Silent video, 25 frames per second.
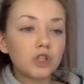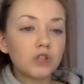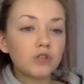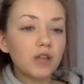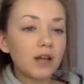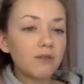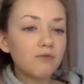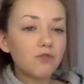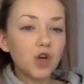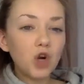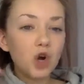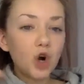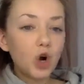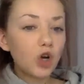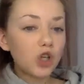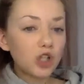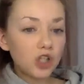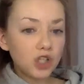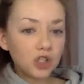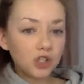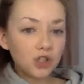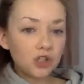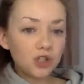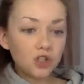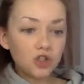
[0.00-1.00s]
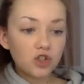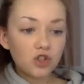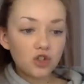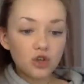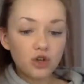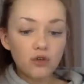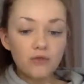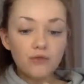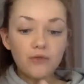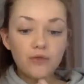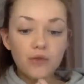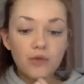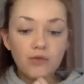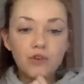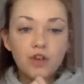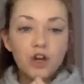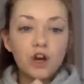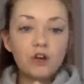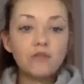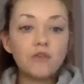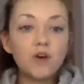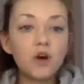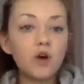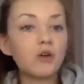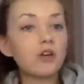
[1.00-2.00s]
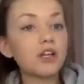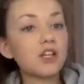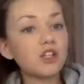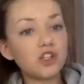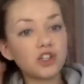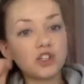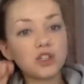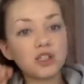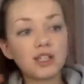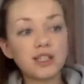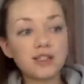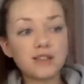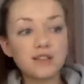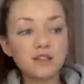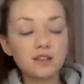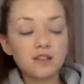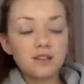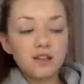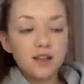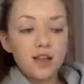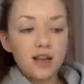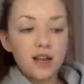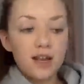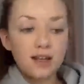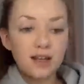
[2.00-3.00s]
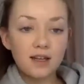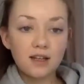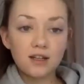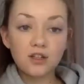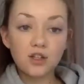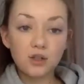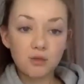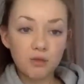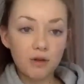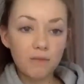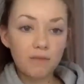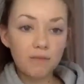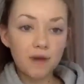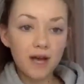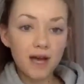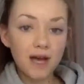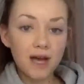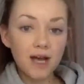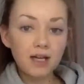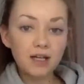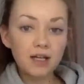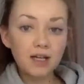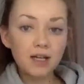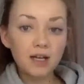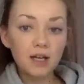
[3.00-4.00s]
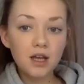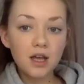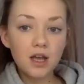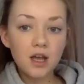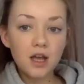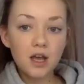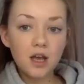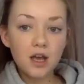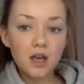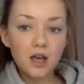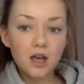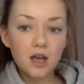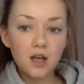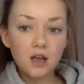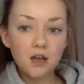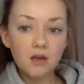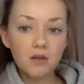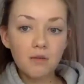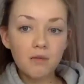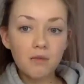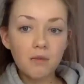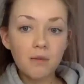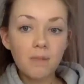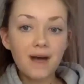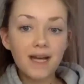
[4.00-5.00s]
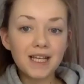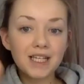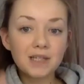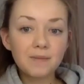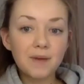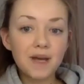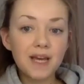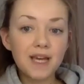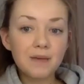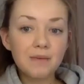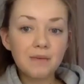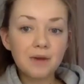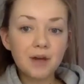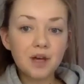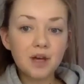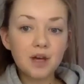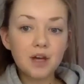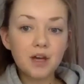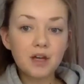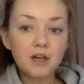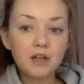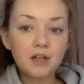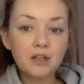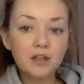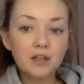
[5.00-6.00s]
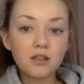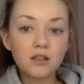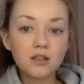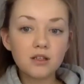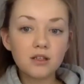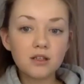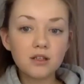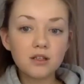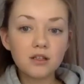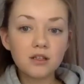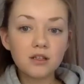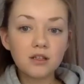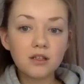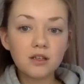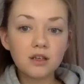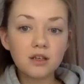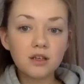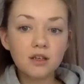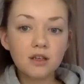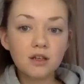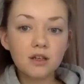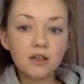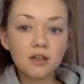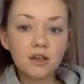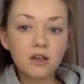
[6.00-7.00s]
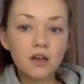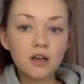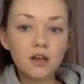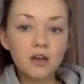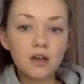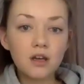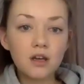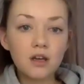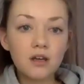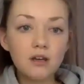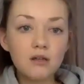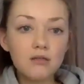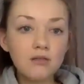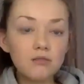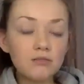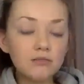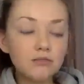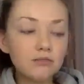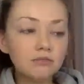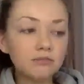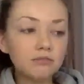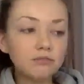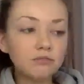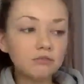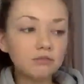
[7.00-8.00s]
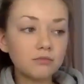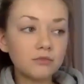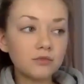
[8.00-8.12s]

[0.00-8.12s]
Like recording stuff through your phone and just listening to it back. Past papers. Yeah,